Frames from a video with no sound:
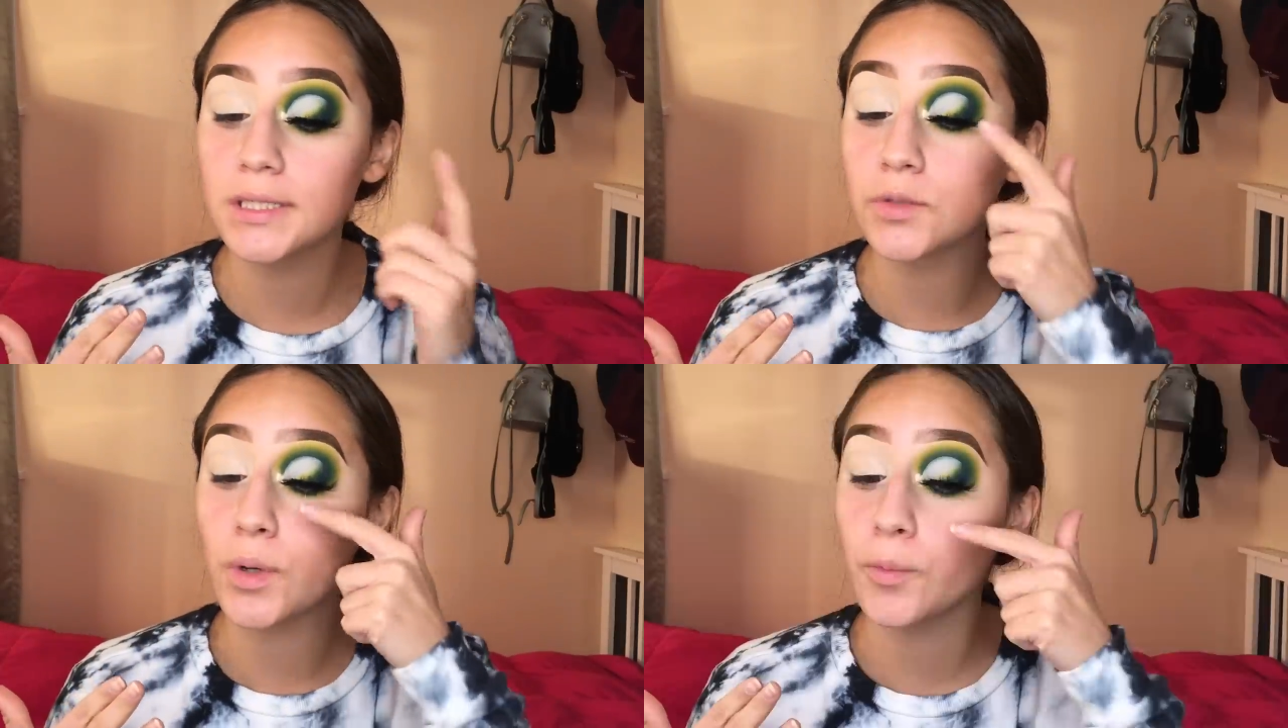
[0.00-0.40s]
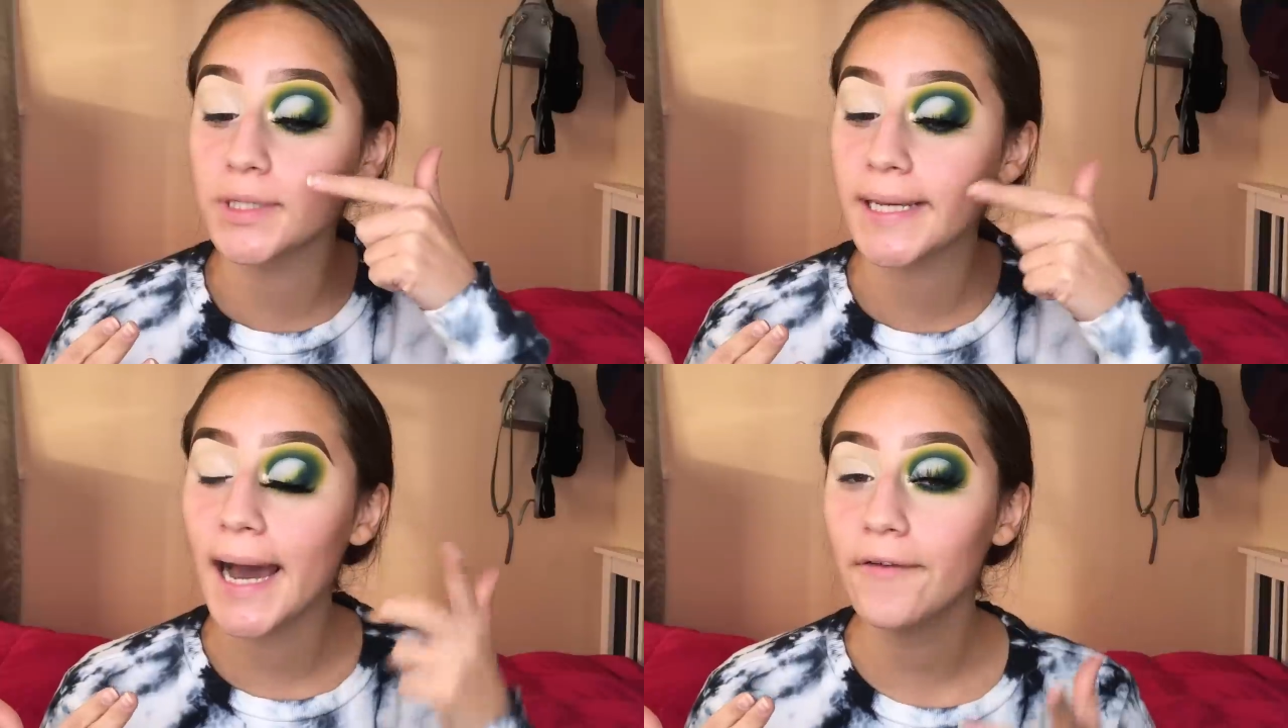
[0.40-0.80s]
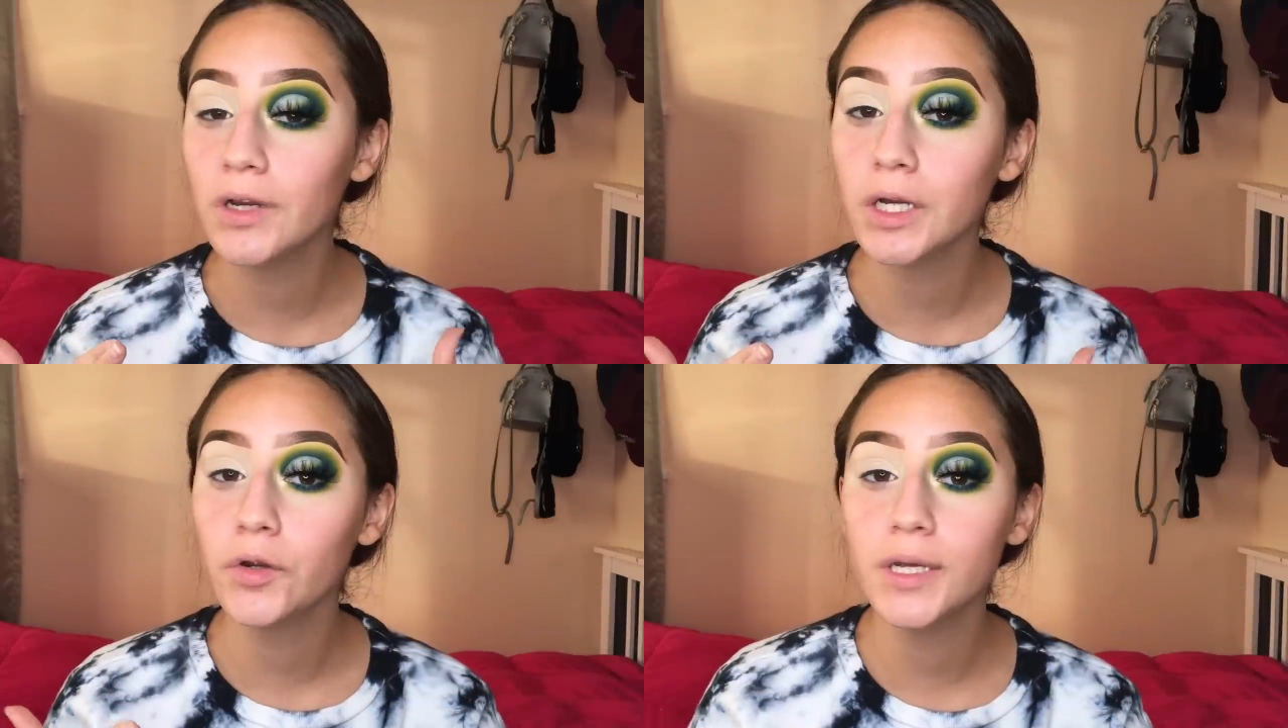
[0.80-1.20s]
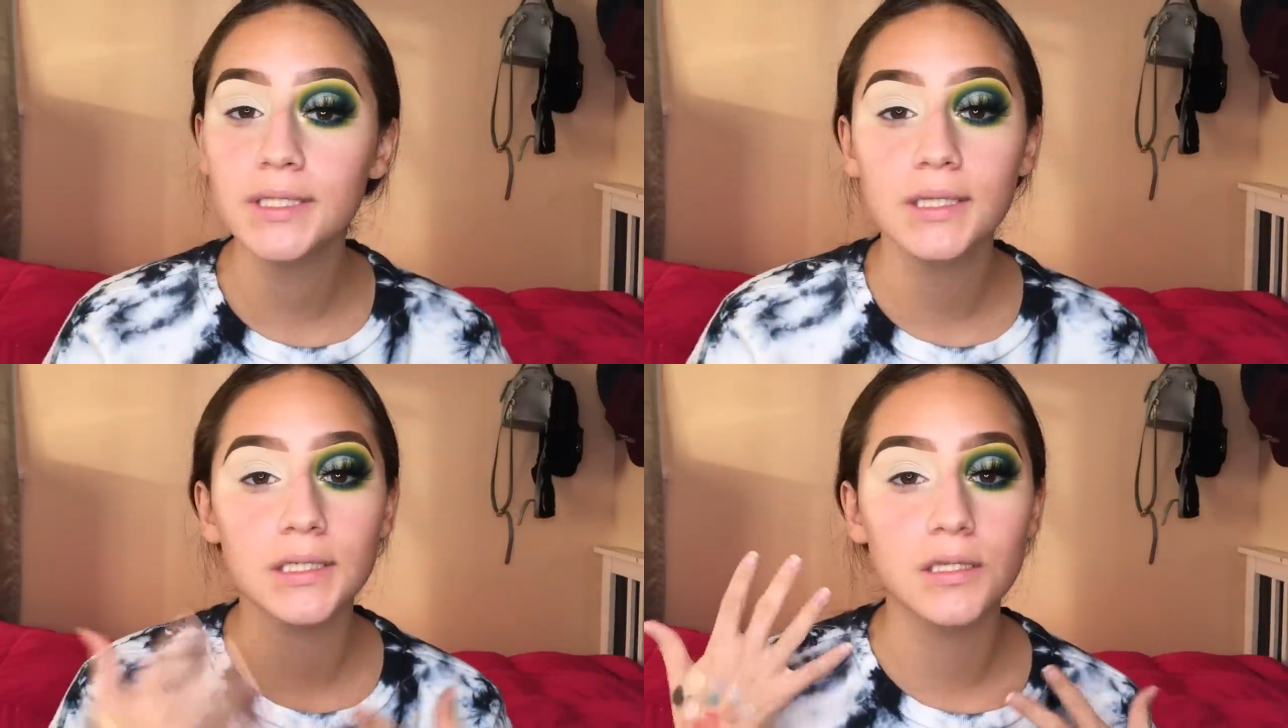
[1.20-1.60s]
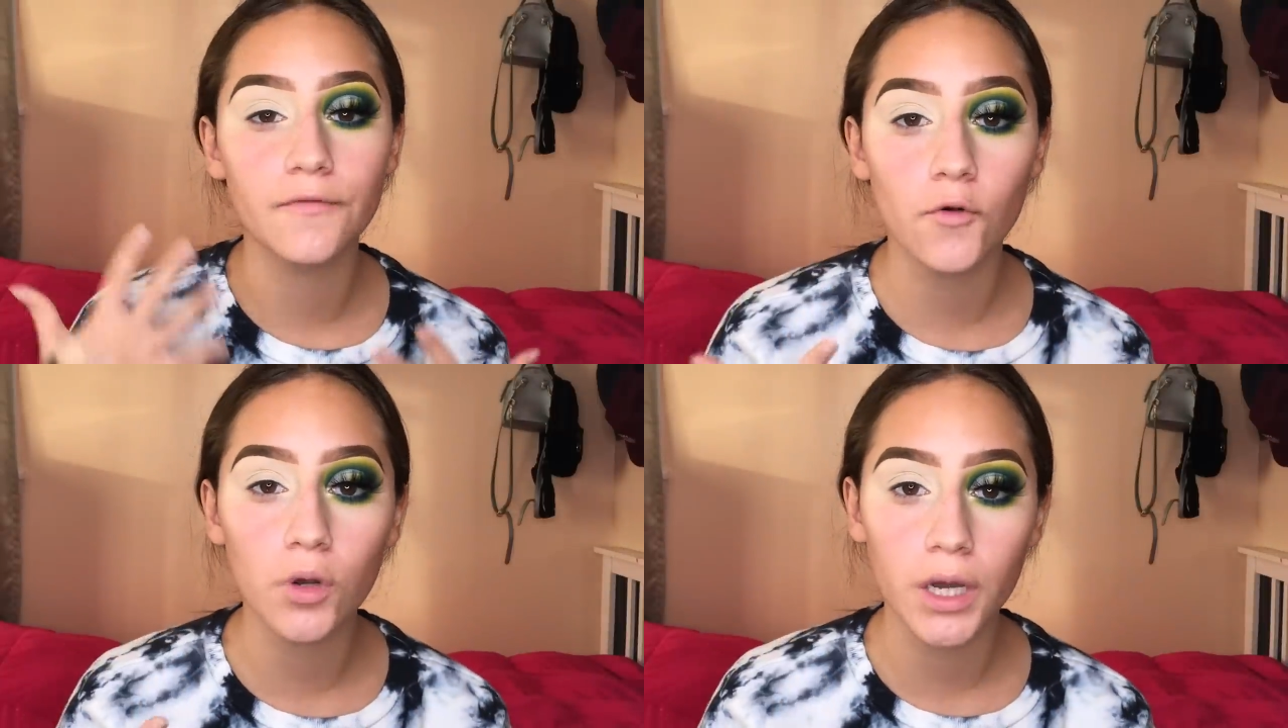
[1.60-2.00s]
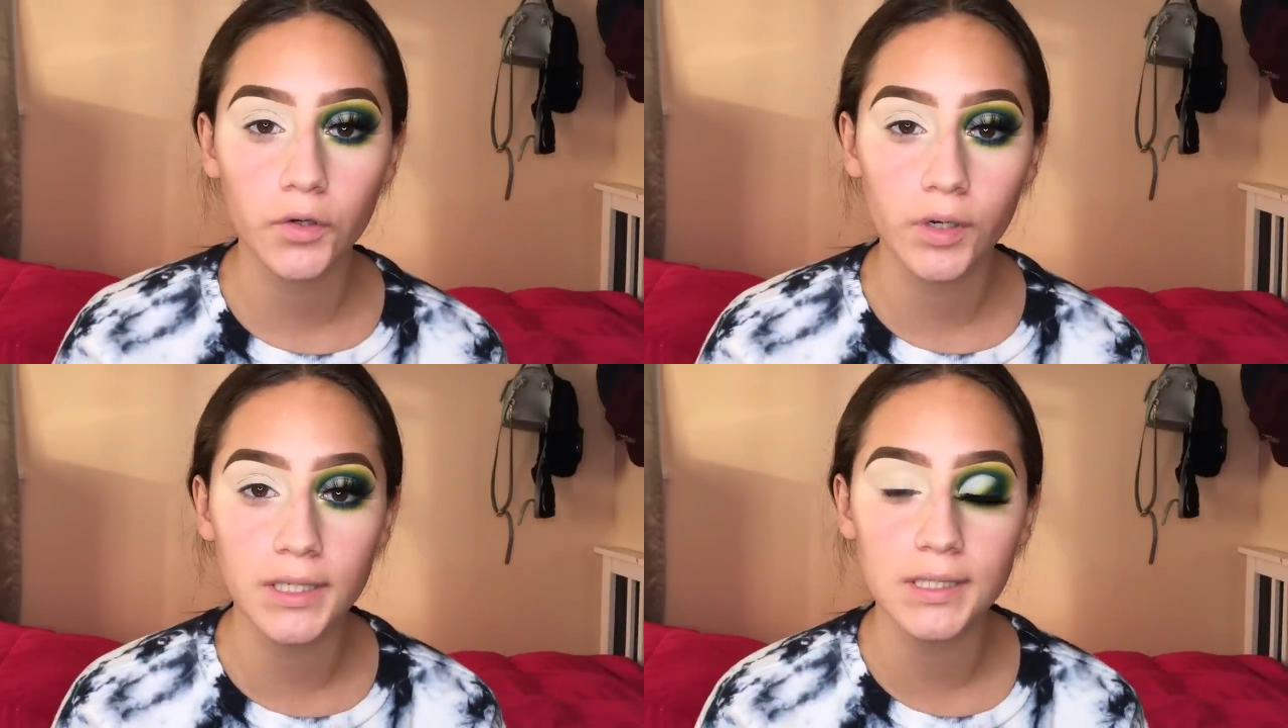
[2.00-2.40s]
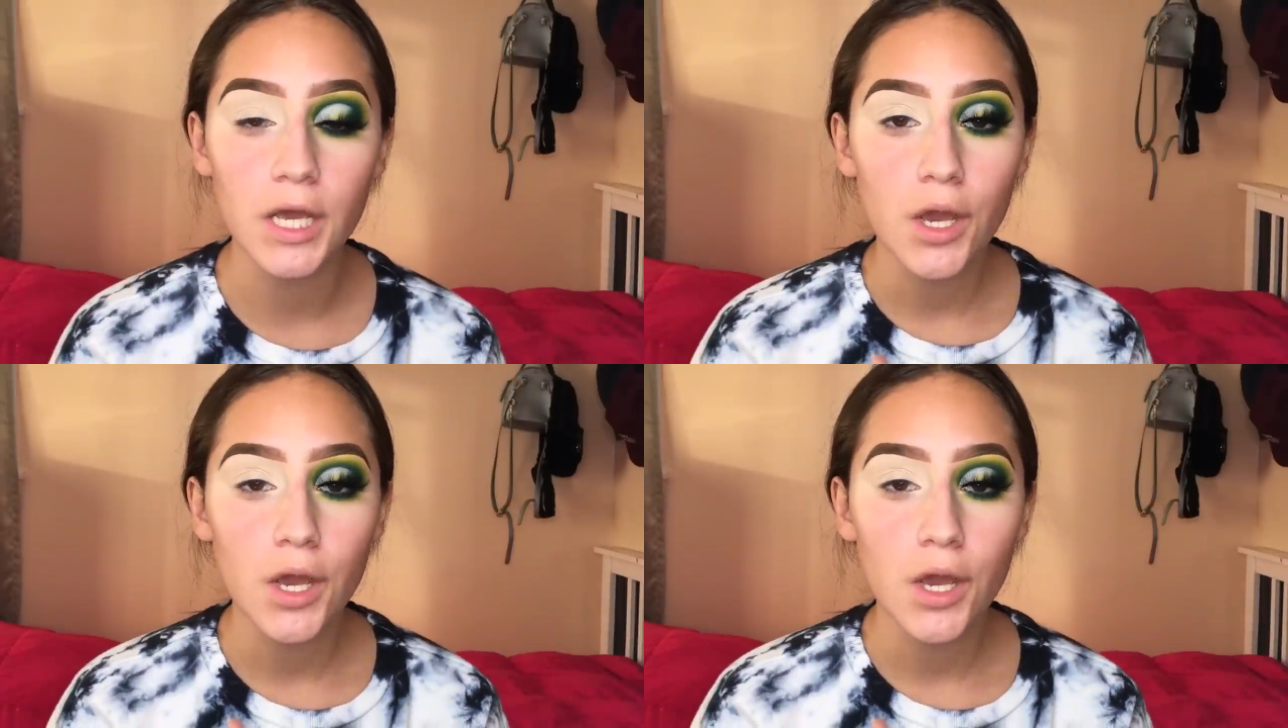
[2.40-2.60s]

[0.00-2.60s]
This one was a half cut crease. This is a full cut crease.